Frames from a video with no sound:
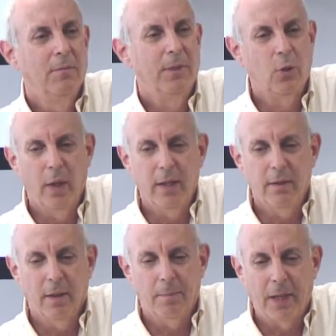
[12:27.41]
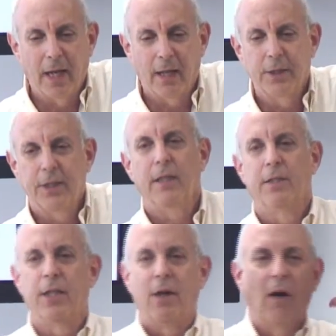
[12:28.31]
between the policy
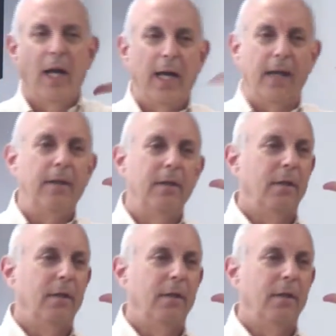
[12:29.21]
that's in our head,